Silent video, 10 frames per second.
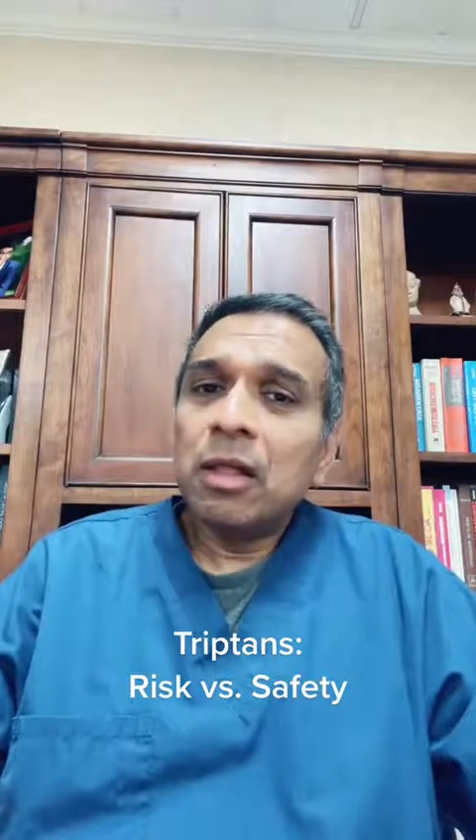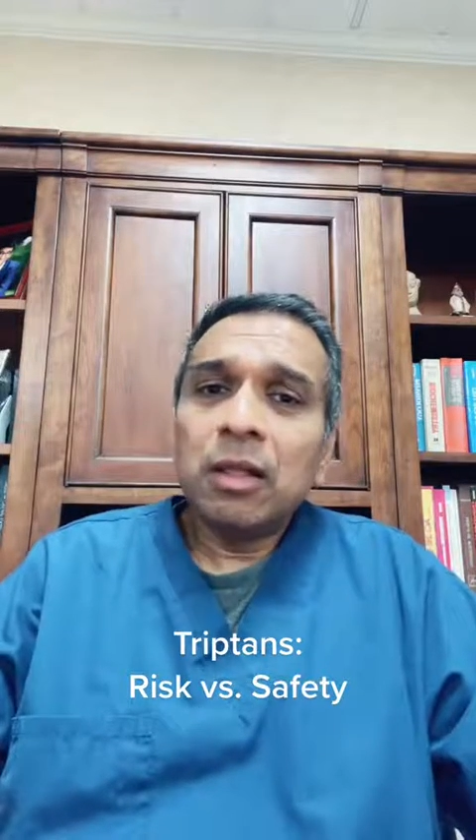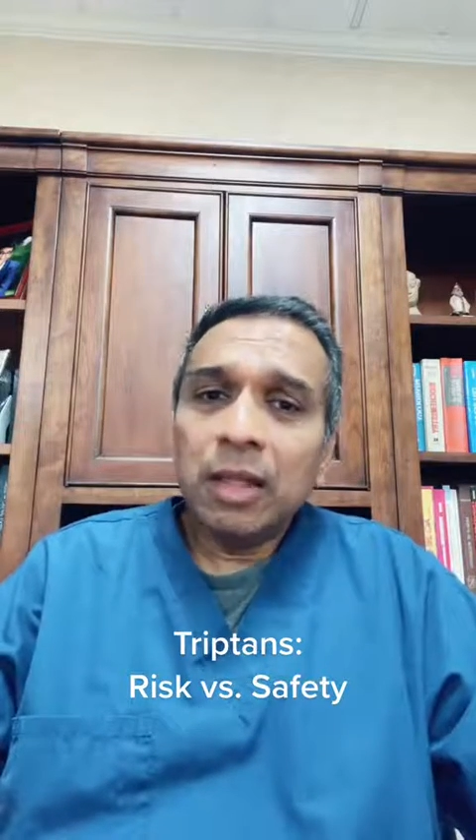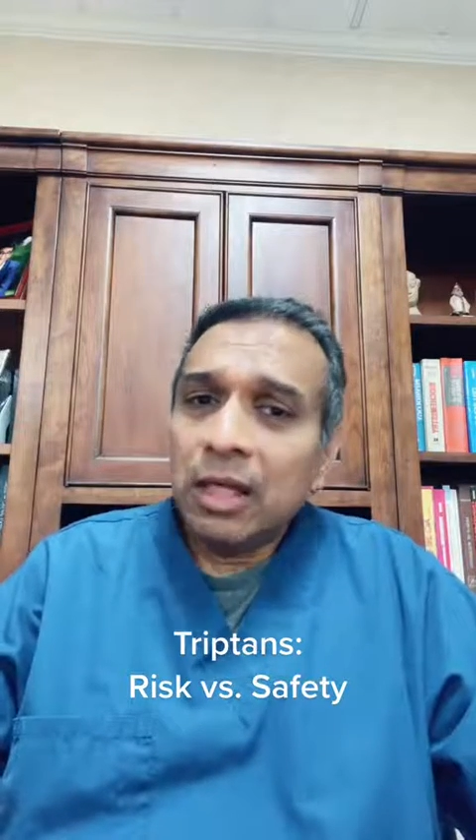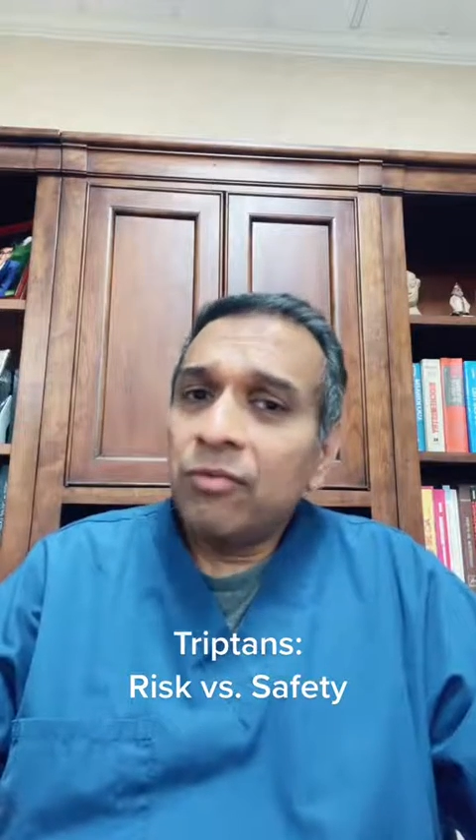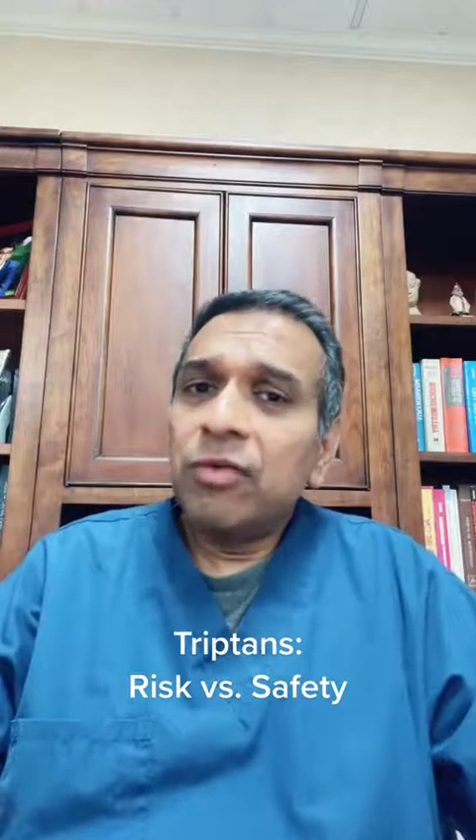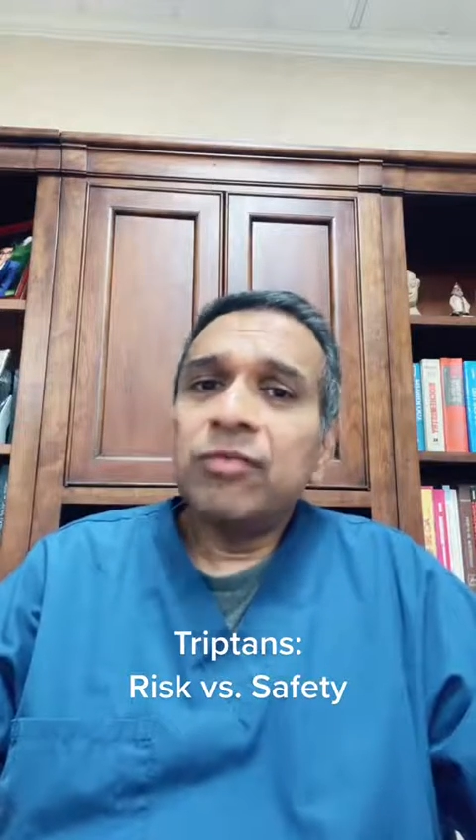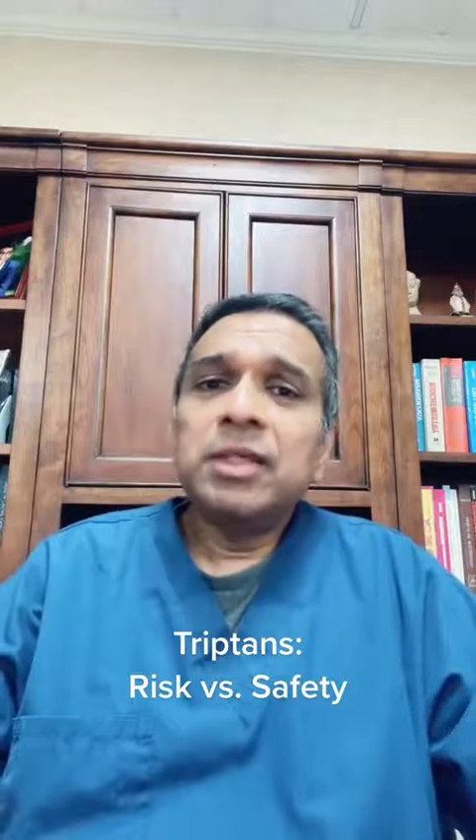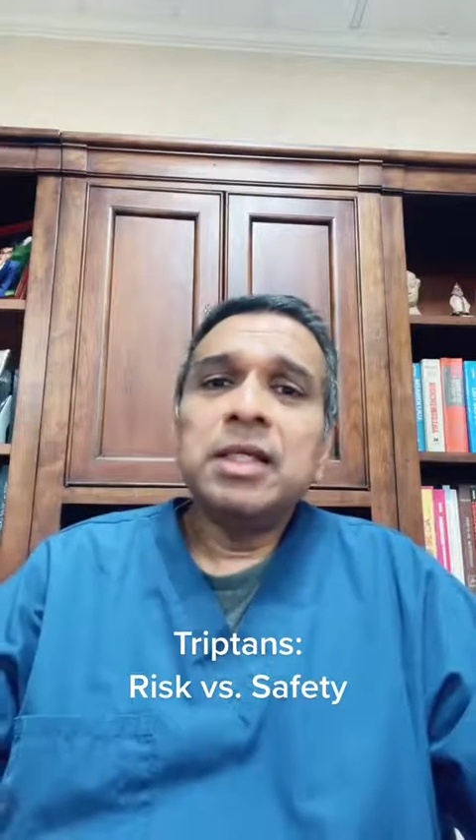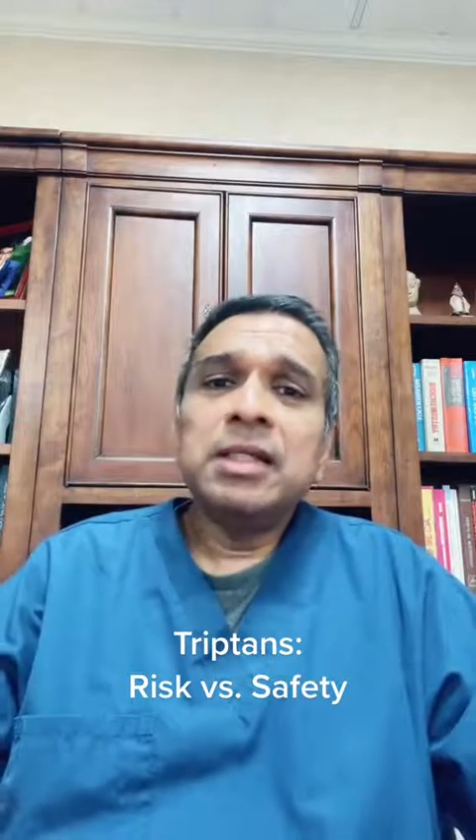late
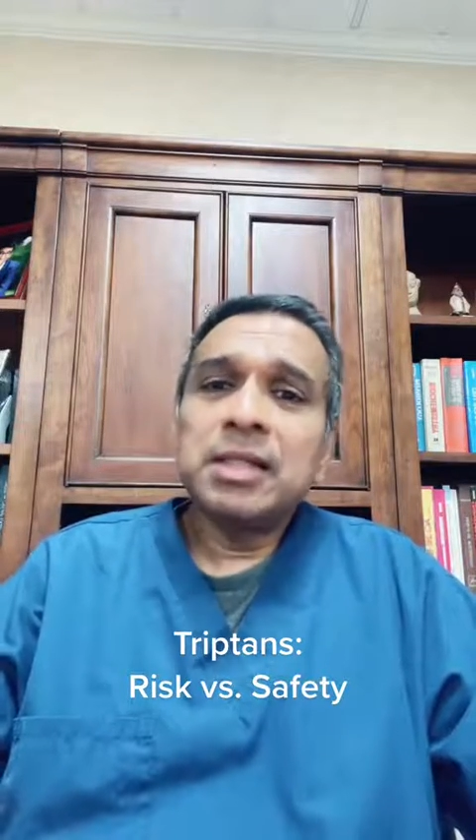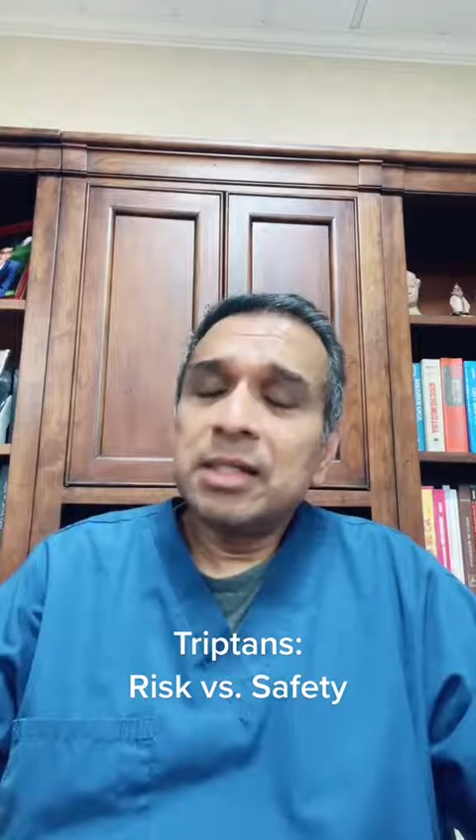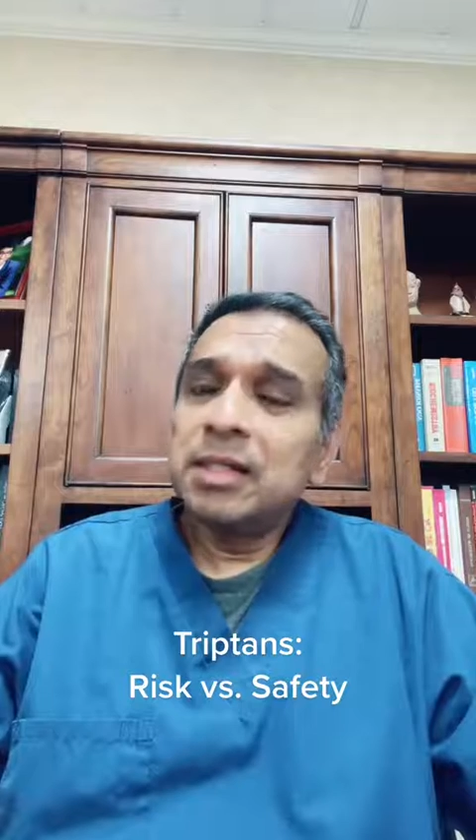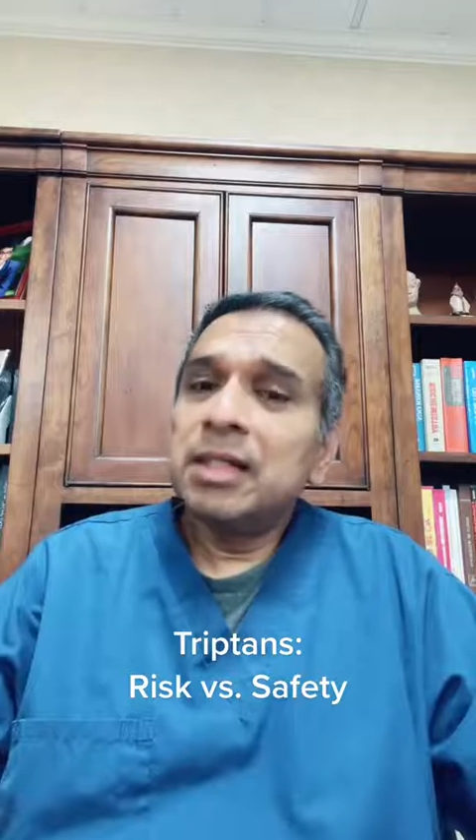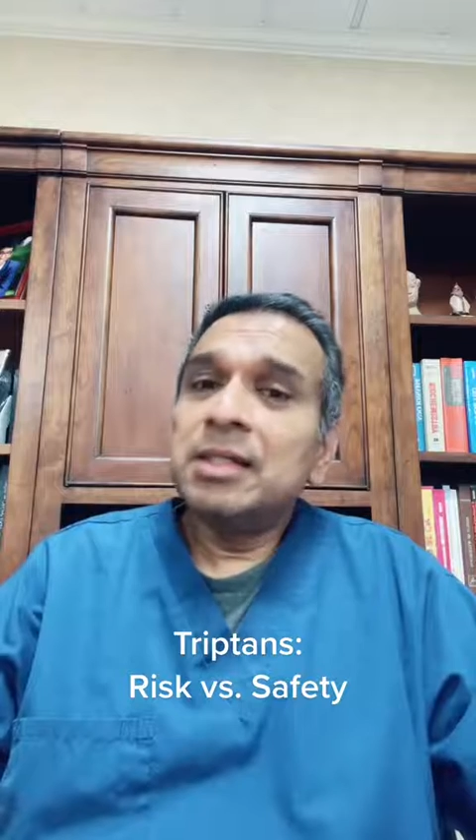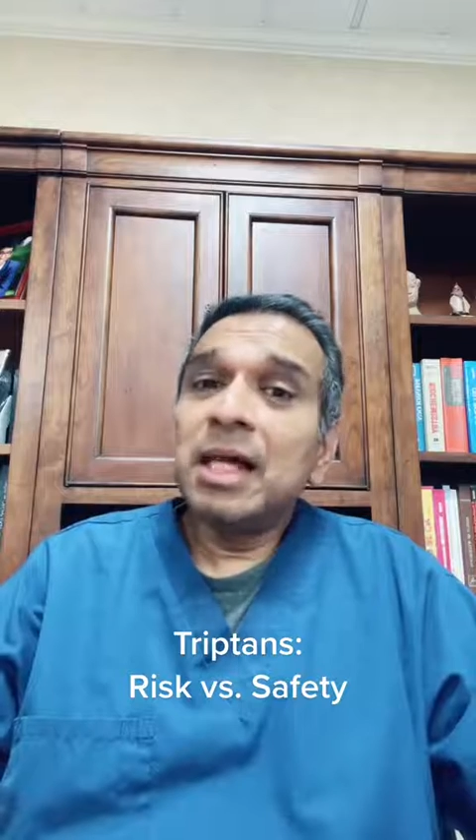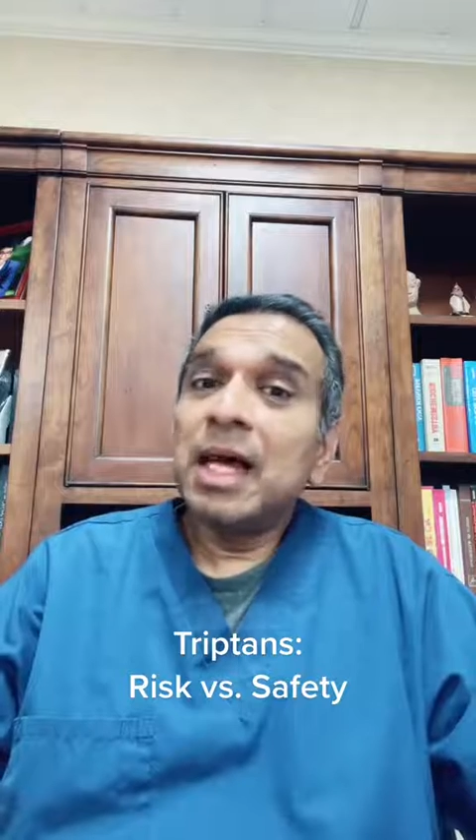50s, 60s,